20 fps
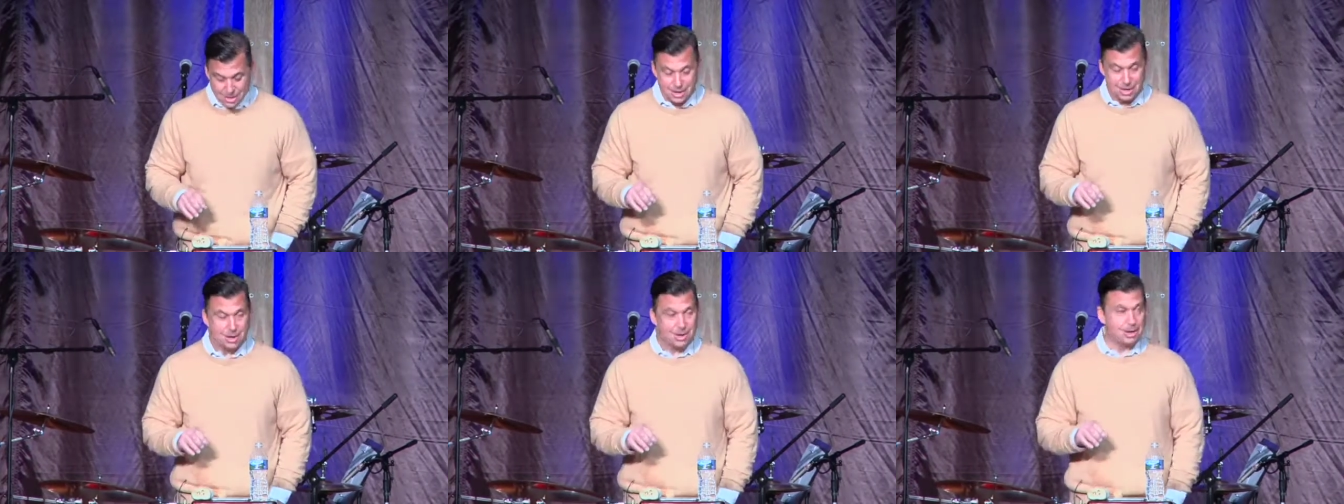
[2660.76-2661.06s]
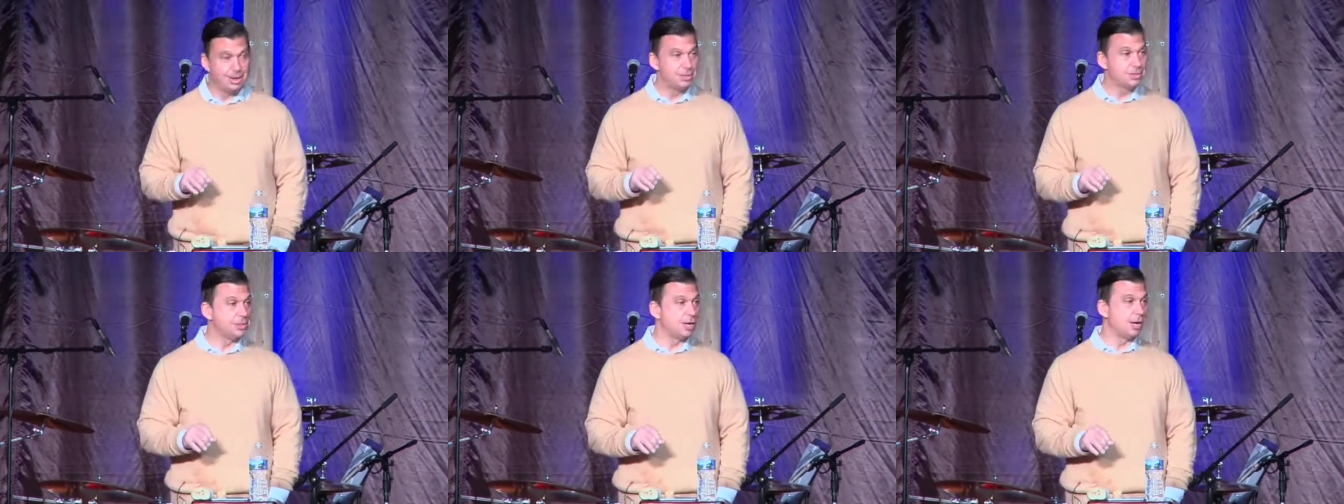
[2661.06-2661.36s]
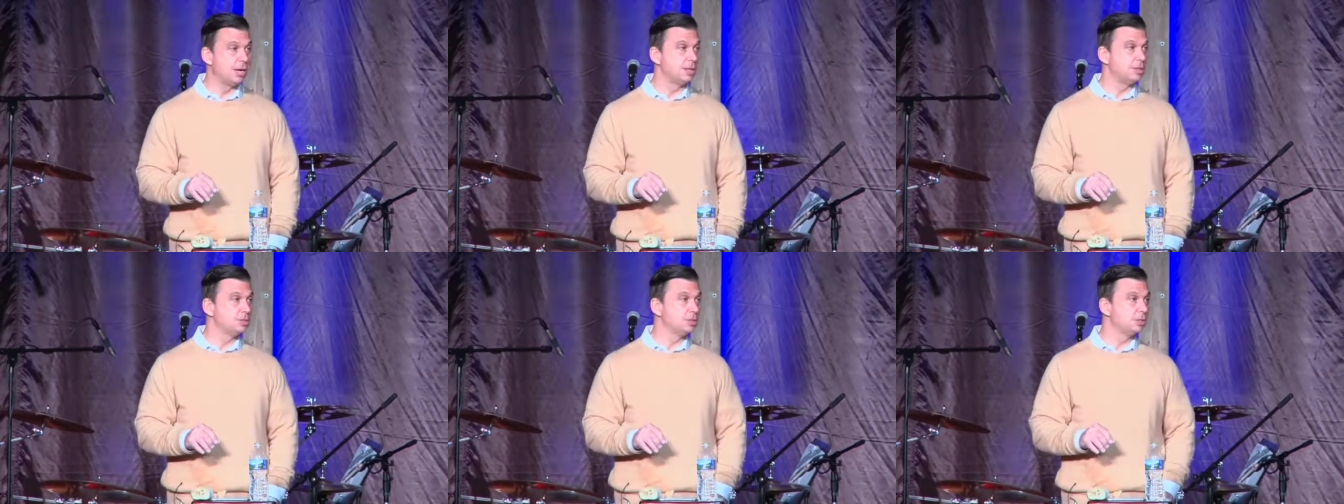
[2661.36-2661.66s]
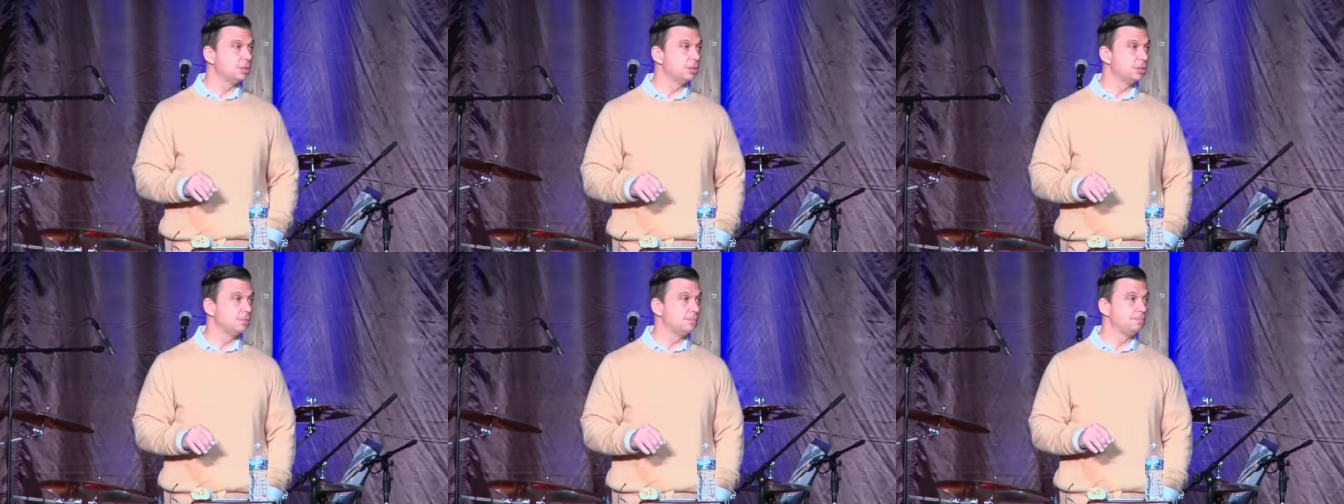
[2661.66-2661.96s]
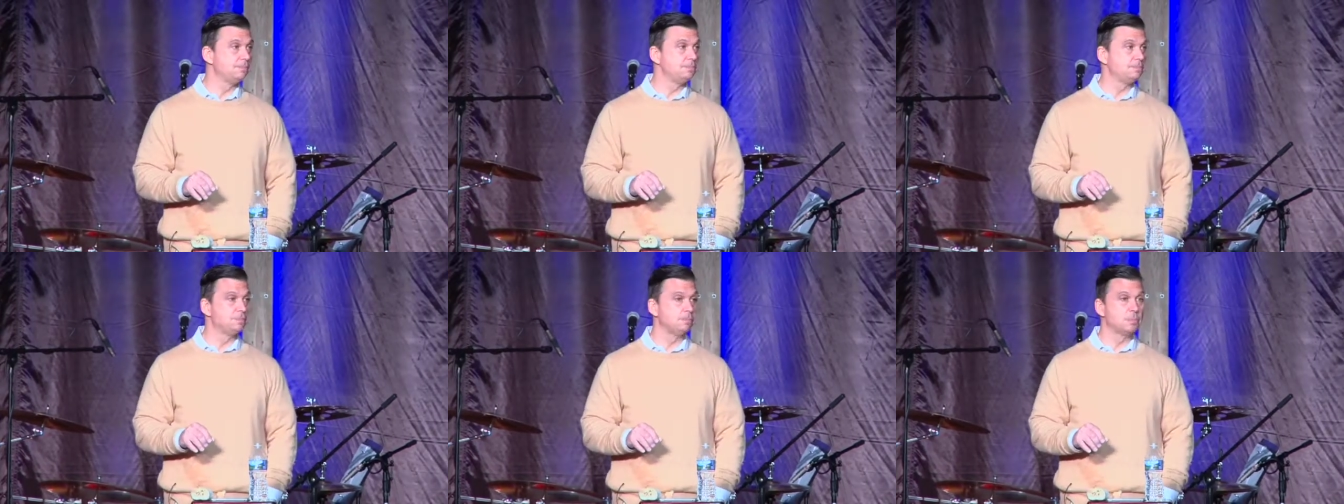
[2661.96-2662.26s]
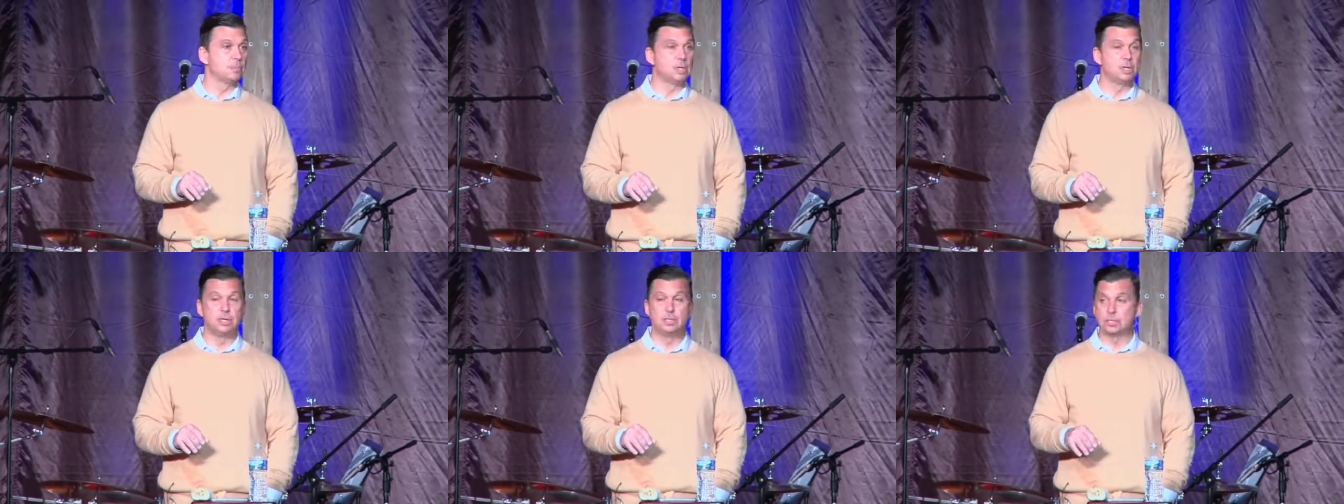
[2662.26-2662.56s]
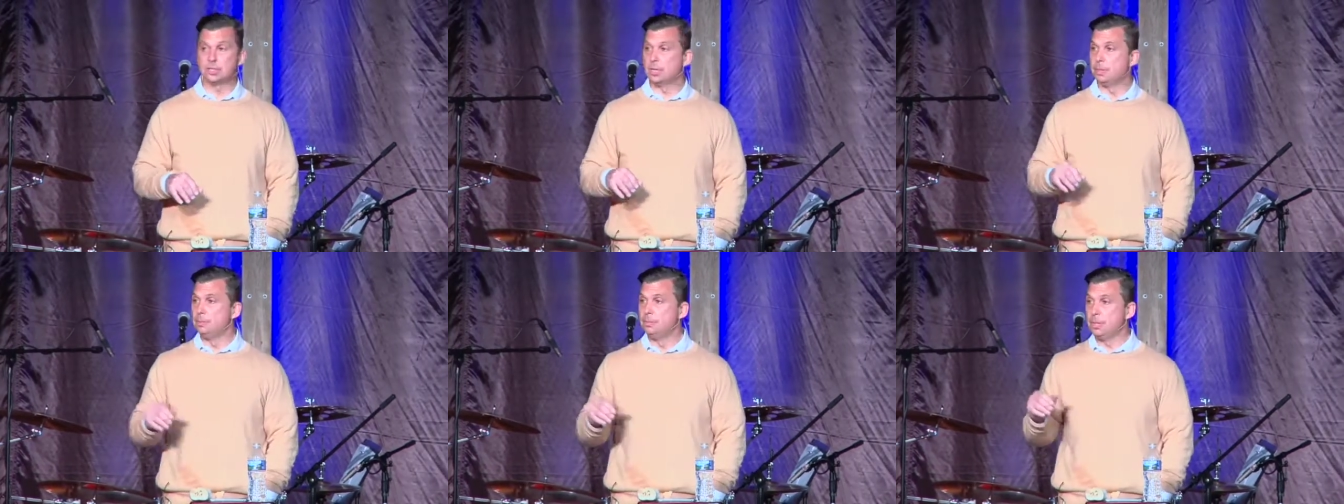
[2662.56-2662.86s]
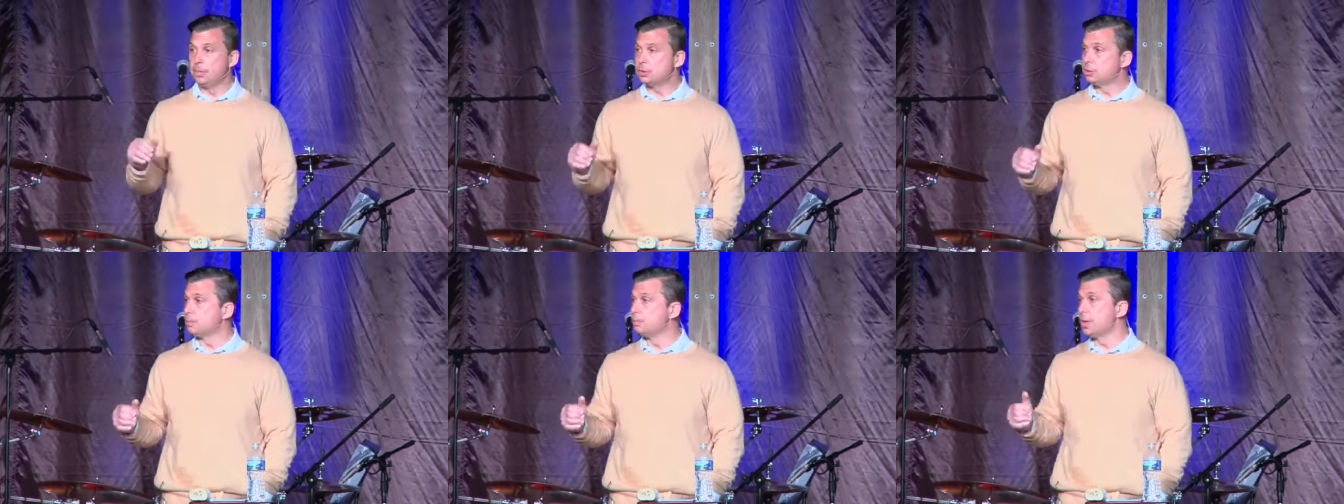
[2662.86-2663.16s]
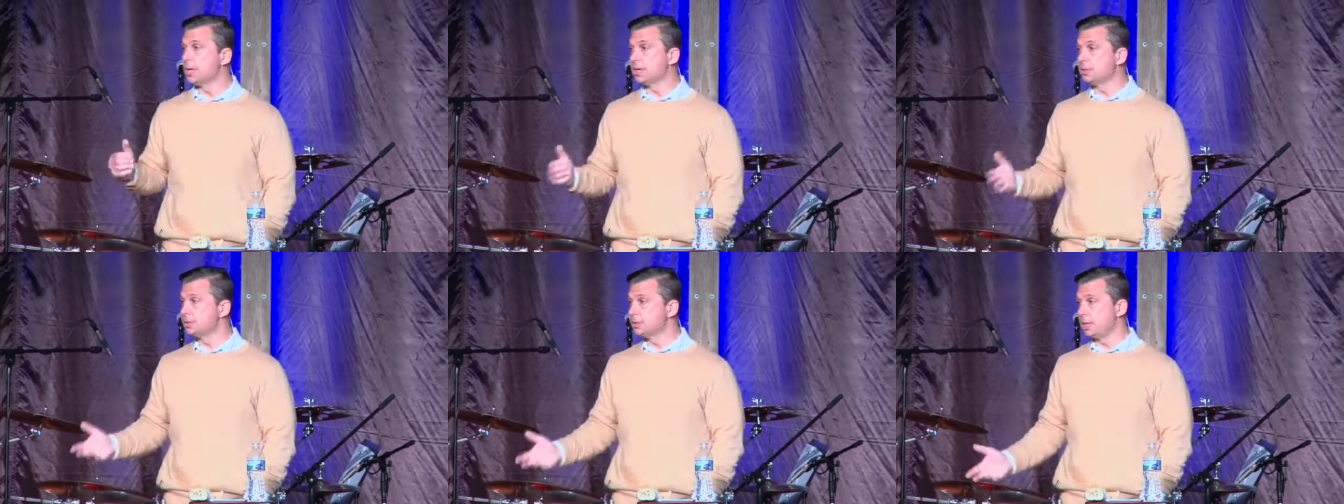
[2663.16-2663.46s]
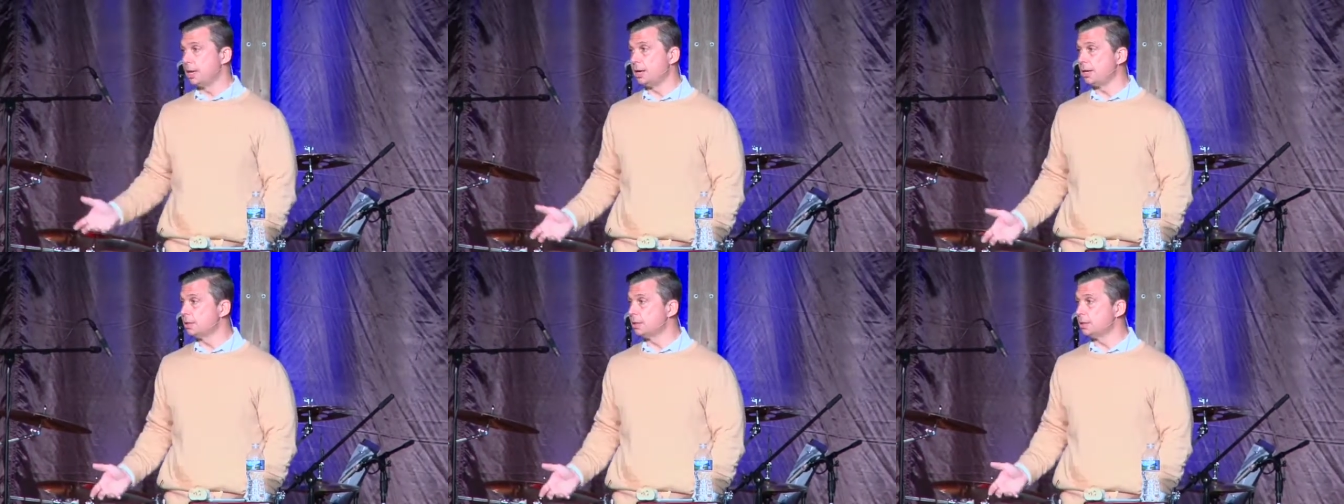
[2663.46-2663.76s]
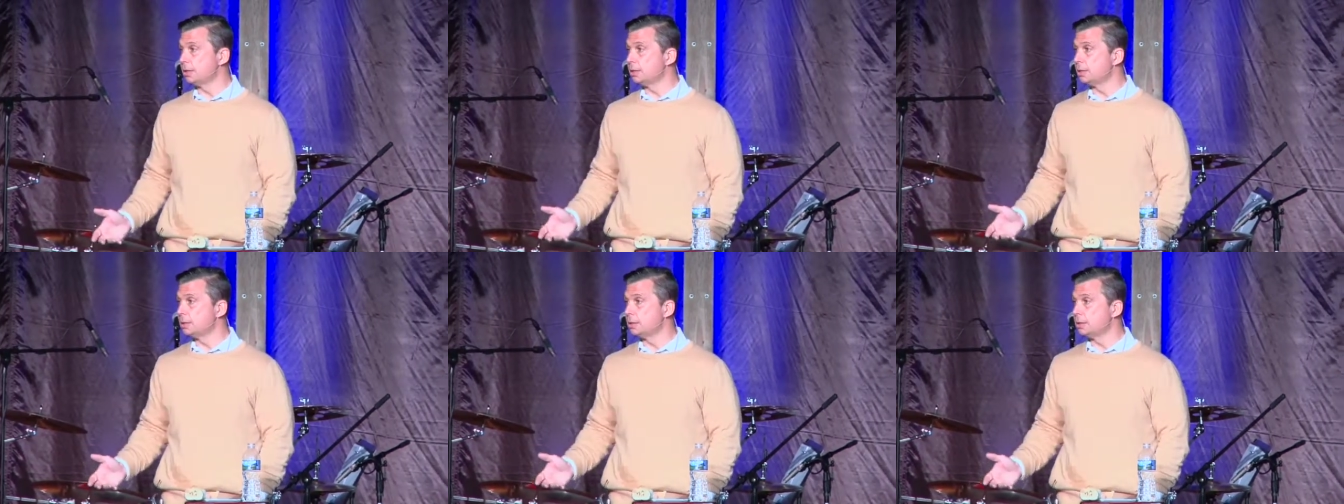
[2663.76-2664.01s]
and to us is commit to reconciling,